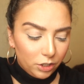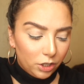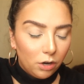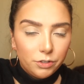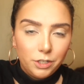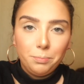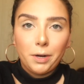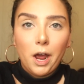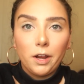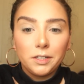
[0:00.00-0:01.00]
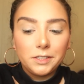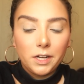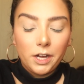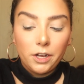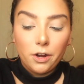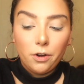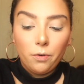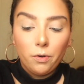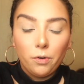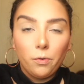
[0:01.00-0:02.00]
go-to products that I
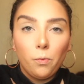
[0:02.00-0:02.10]
know